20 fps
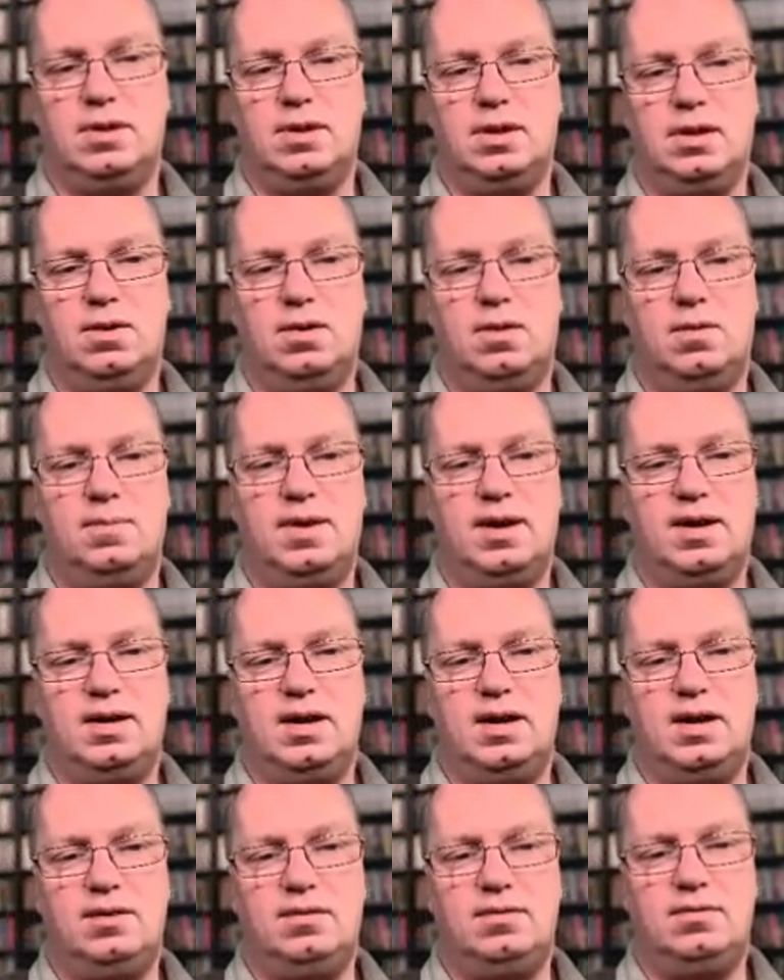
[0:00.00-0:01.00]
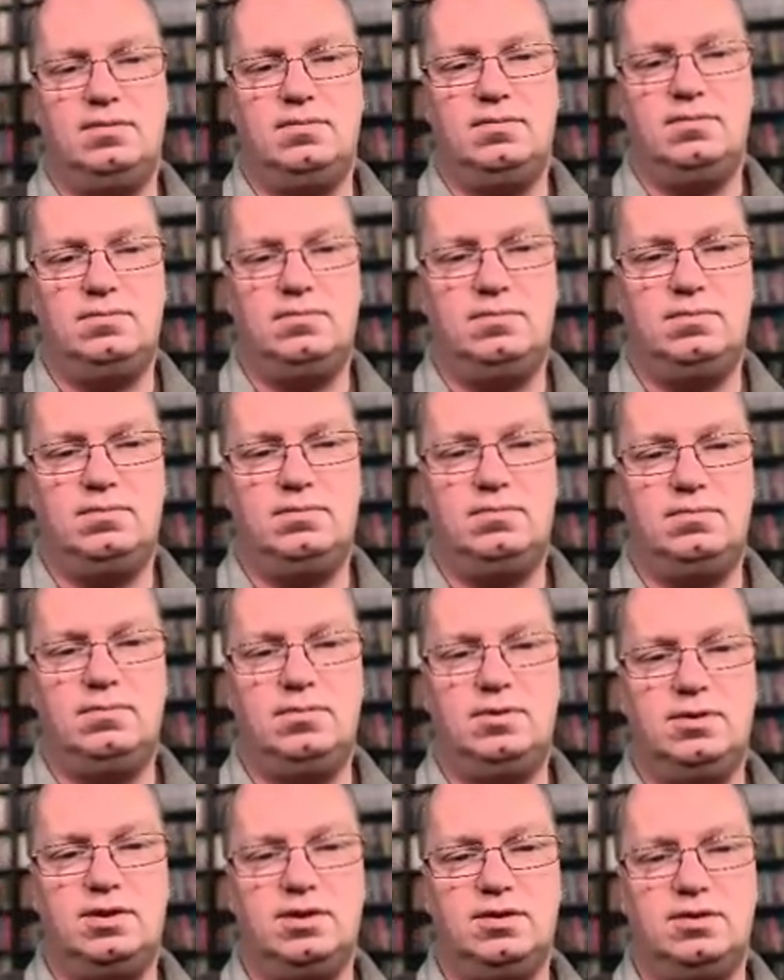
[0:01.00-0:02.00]
Go back there.
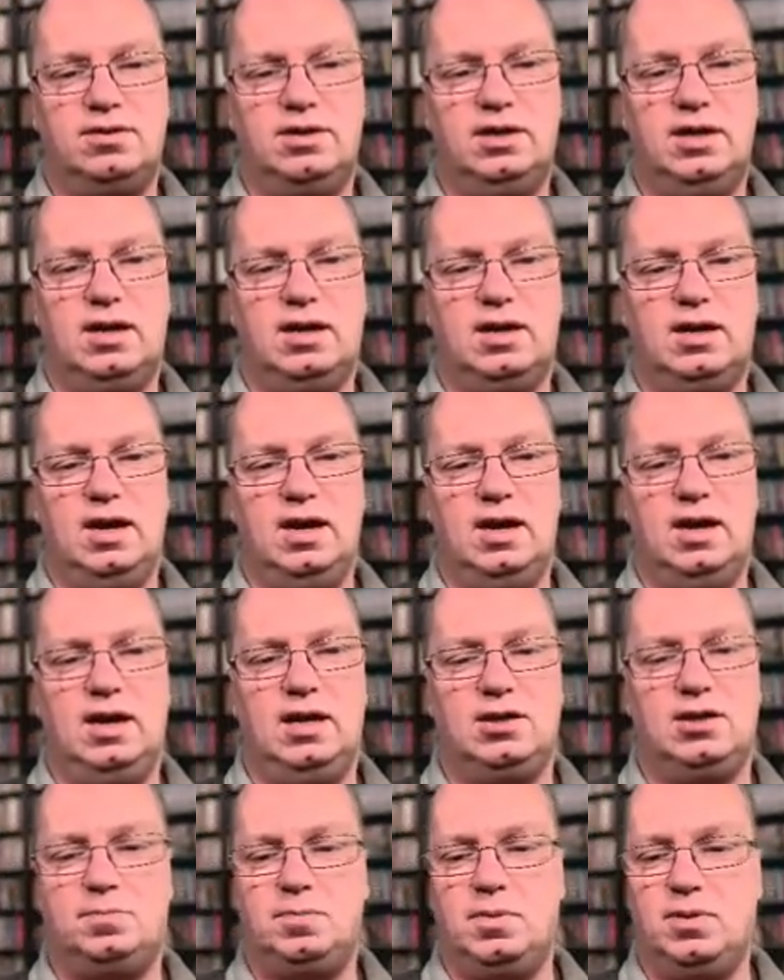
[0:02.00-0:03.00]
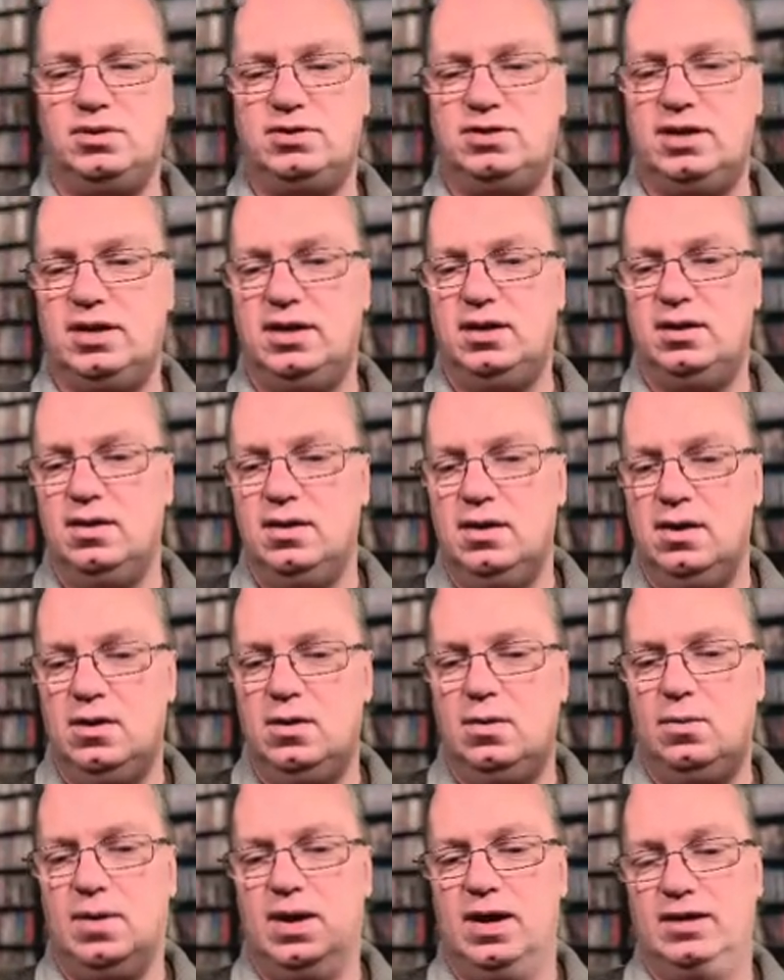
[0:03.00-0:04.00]
You can see that clearly it's pulsing.
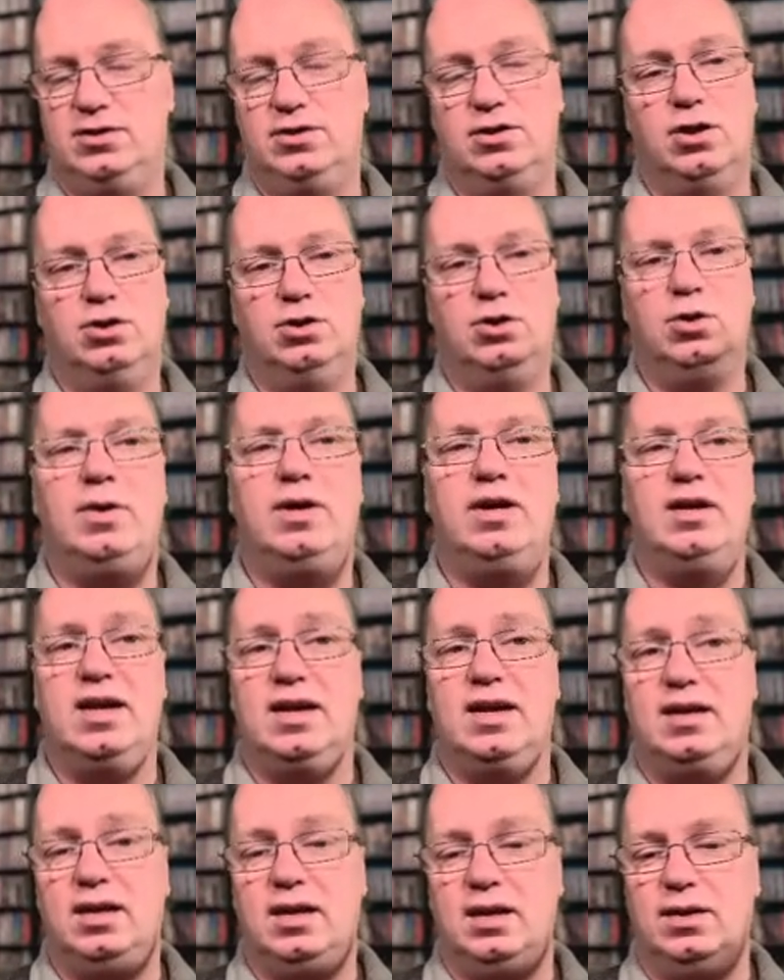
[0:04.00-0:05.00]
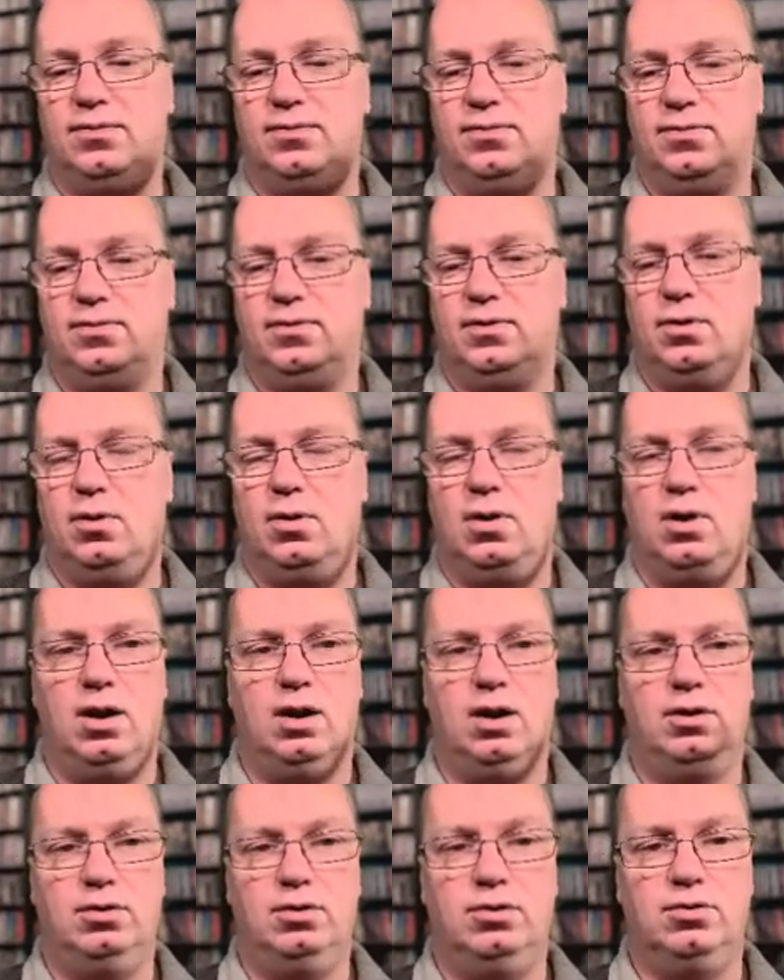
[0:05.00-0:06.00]
Well, it's not doing that if you
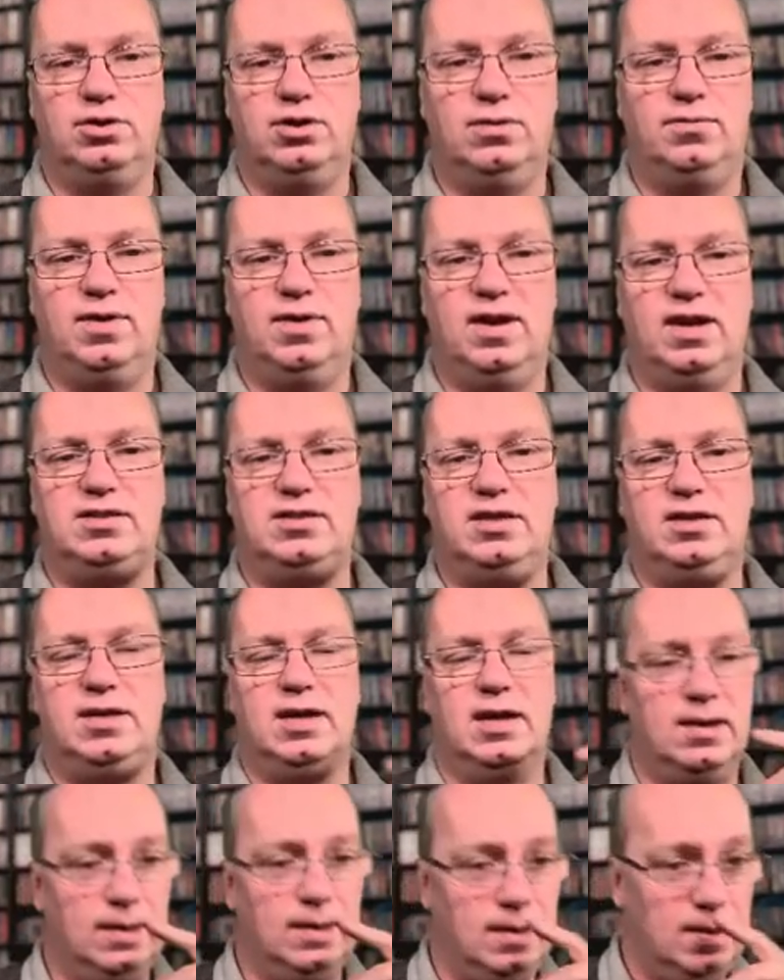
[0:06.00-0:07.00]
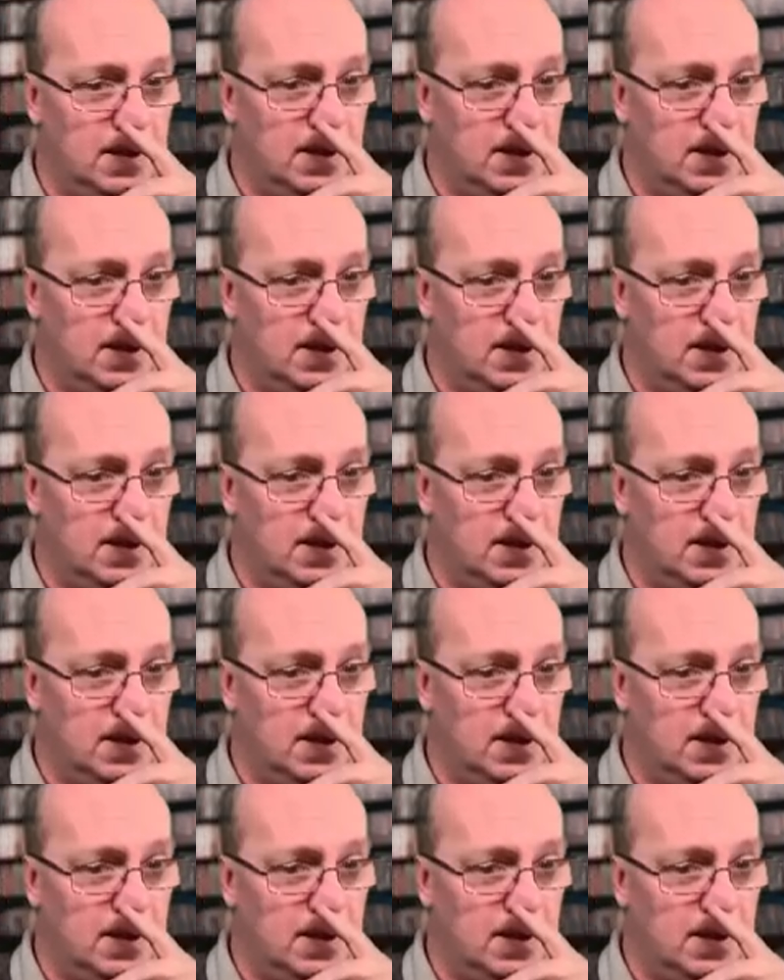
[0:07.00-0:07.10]
are using phase detect.